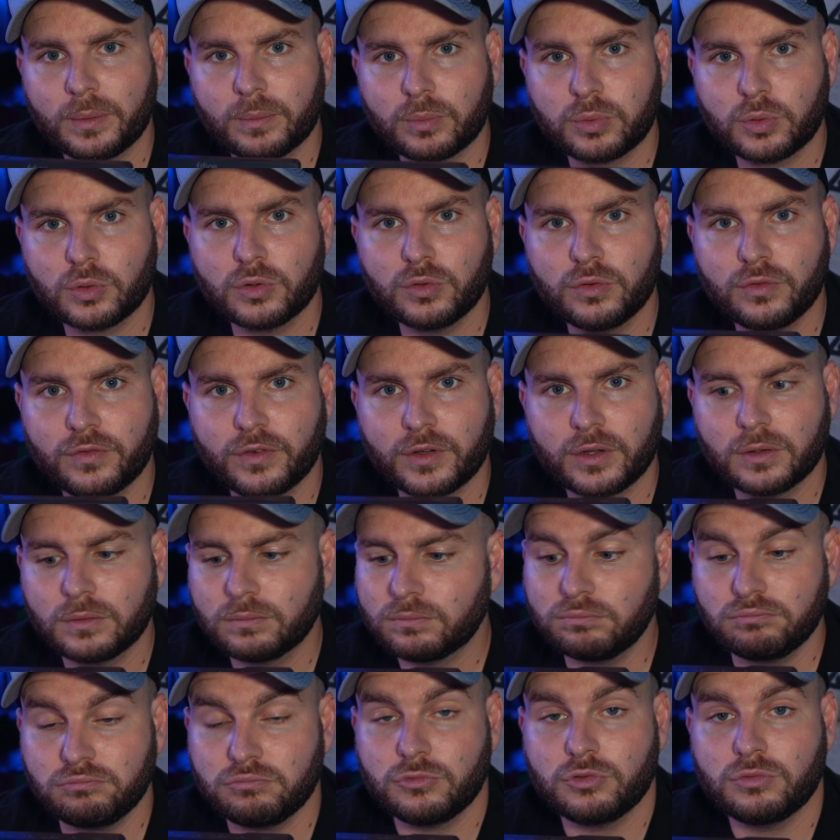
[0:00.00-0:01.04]
improve
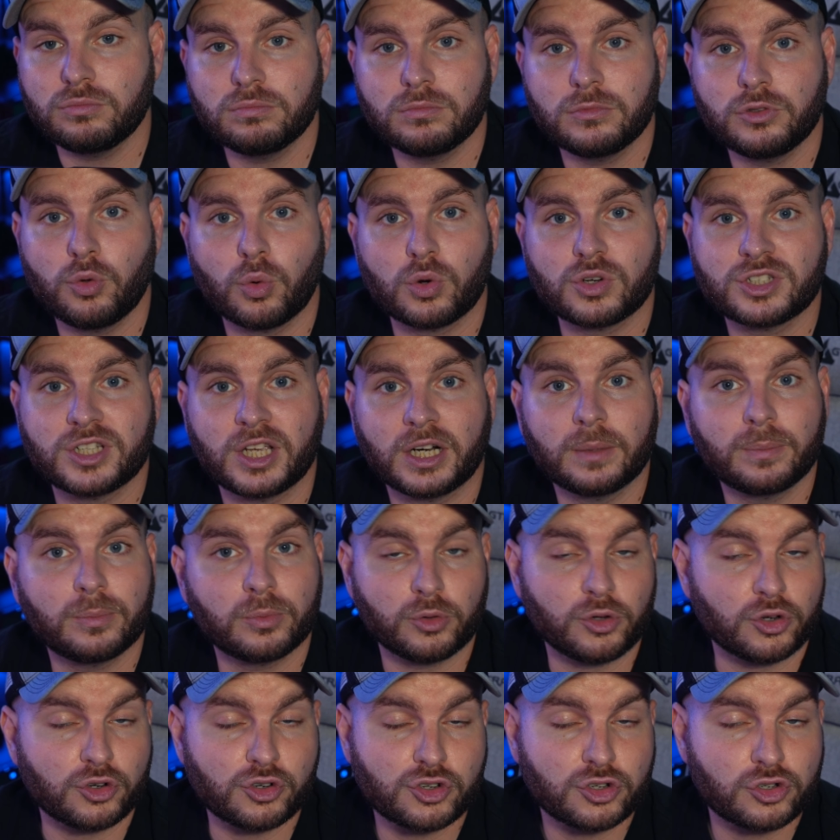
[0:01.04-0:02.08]
your setup
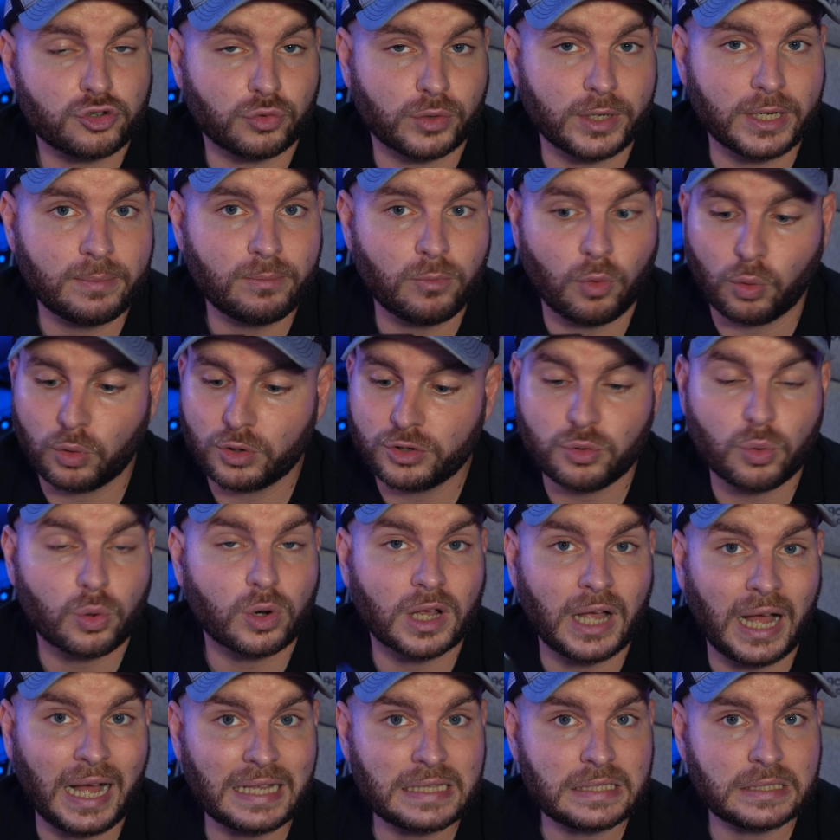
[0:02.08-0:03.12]
or your stream or your
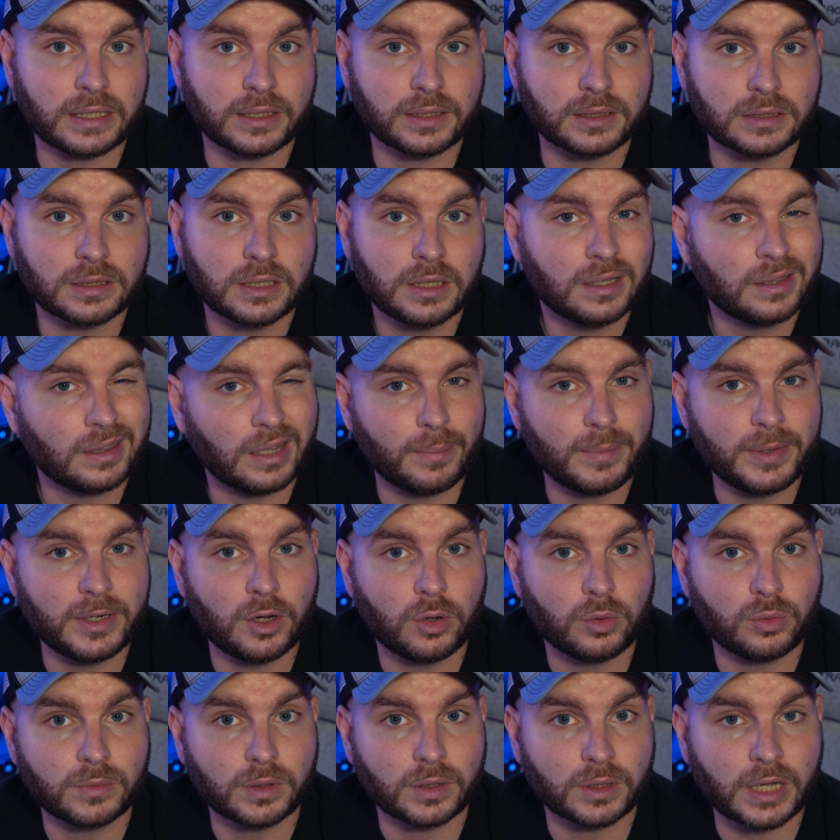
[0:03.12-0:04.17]
content? Let me
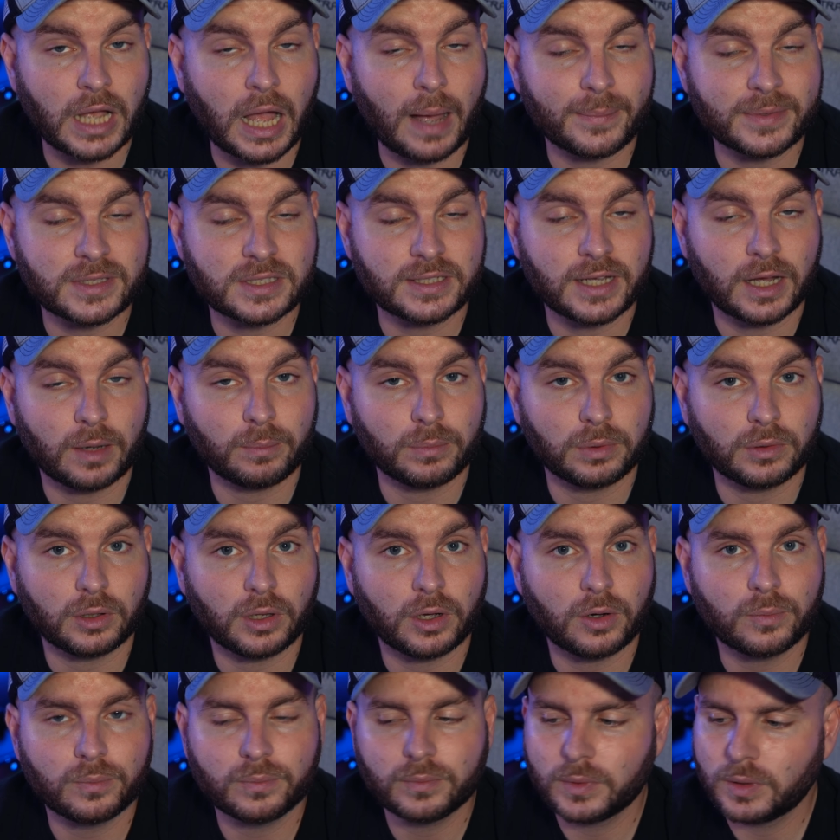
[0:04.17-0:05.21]
know in the comments down
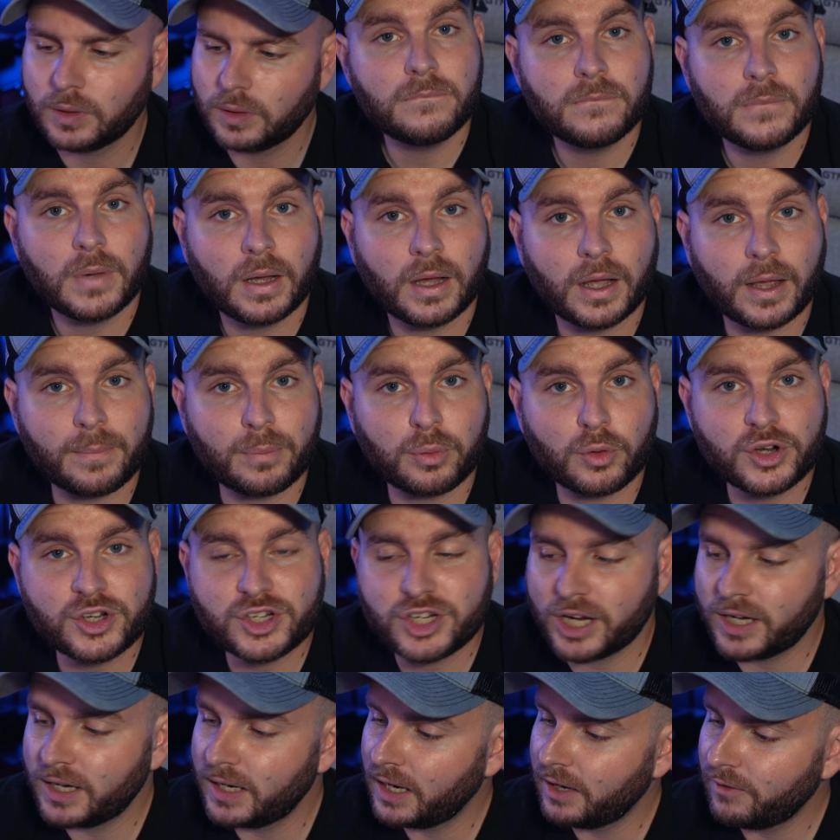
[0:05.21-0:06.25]
below. I
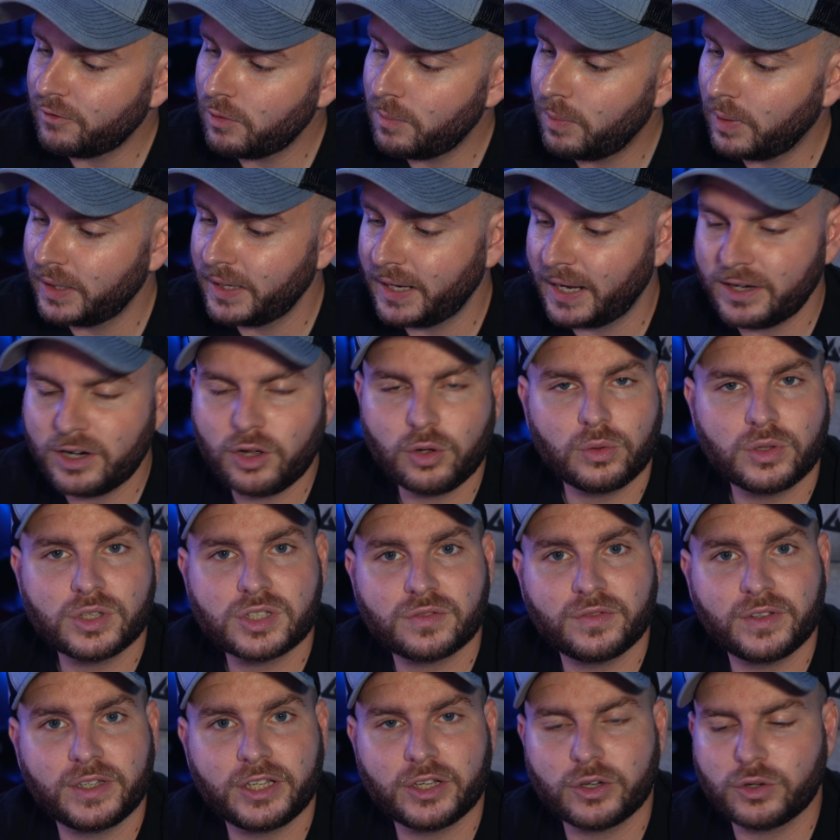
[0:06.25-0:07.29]
appreciate it, everybody. I know
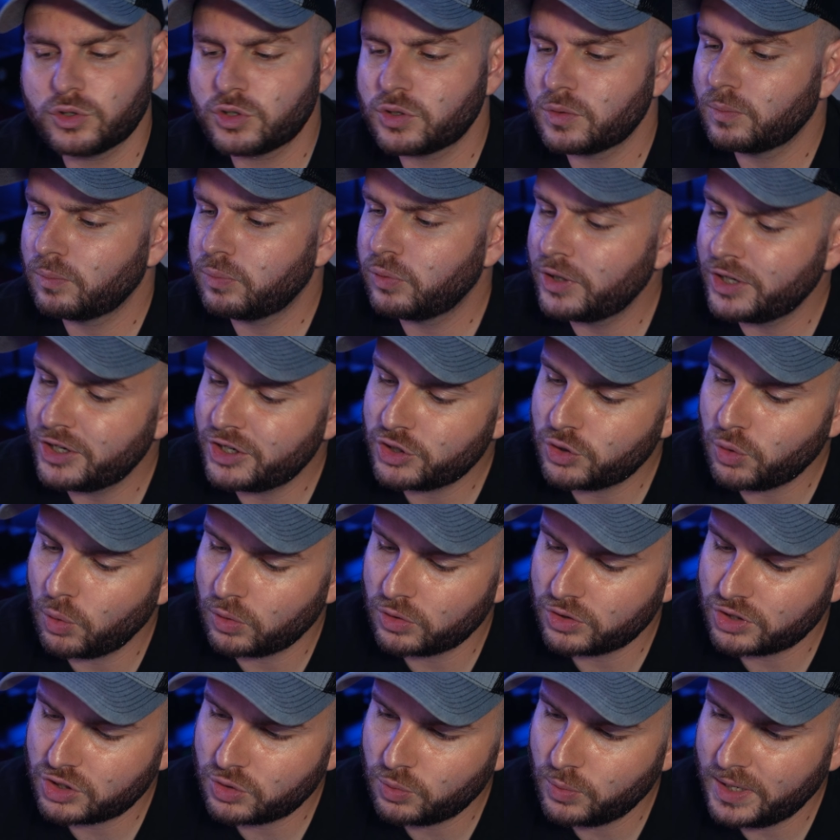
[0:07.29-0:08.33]
this video is pretty
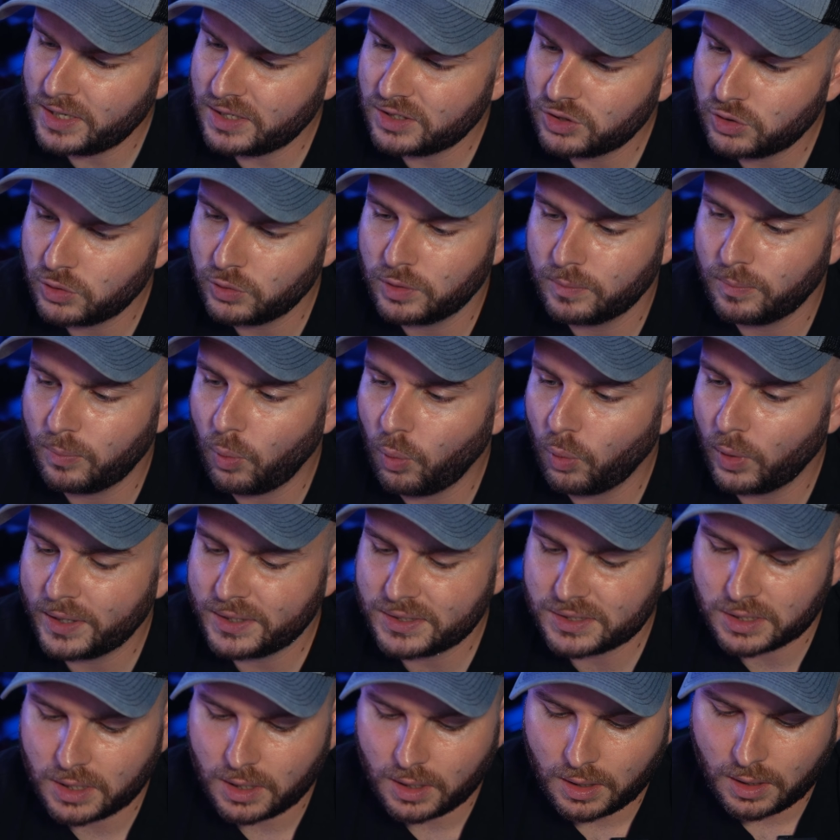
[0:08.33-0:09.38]
short, sweet, to the
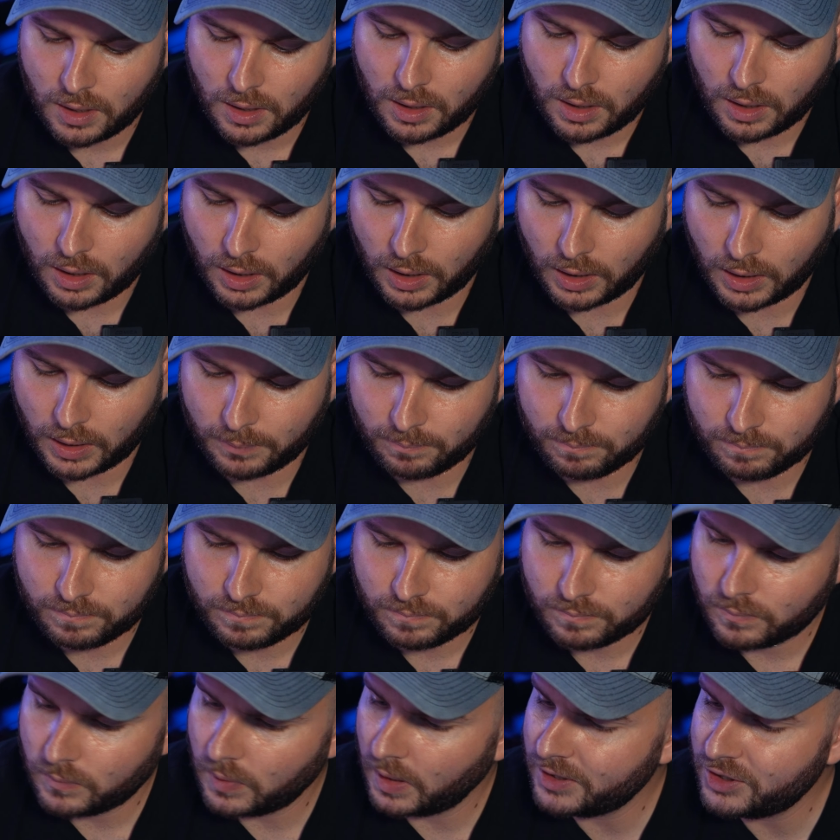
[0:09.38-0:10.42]
point. I
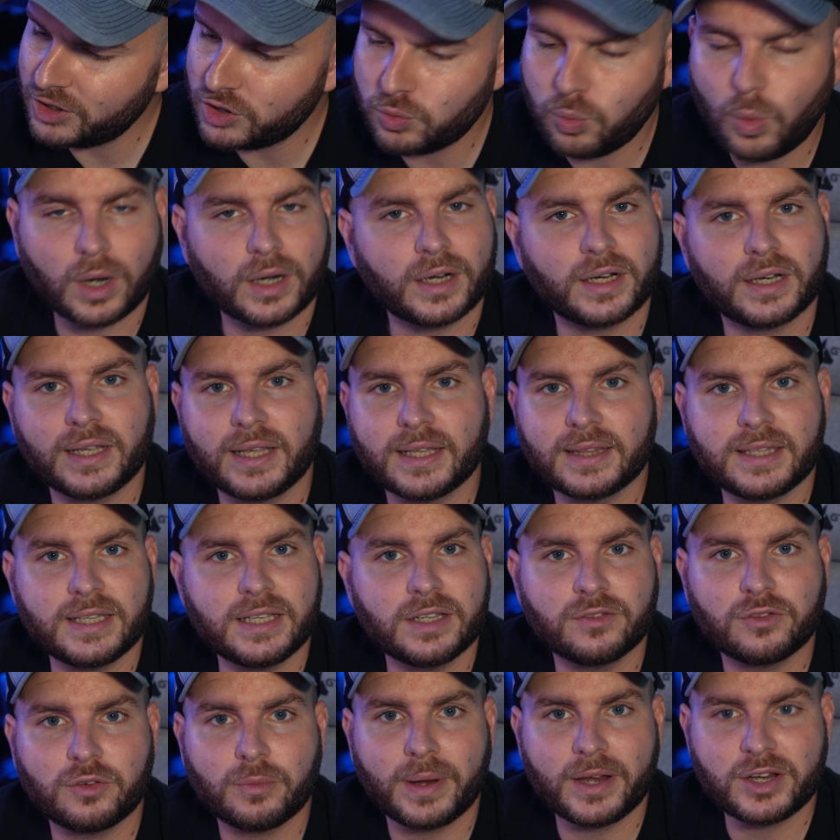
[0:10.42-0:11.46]
just wanted to get the
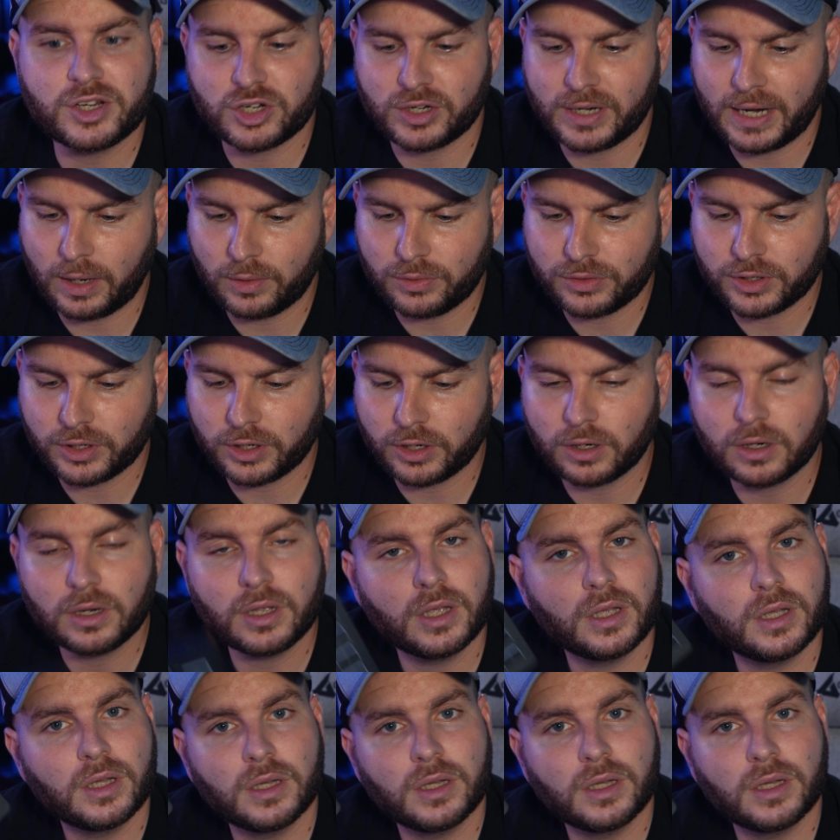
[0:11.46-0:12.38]
information out there,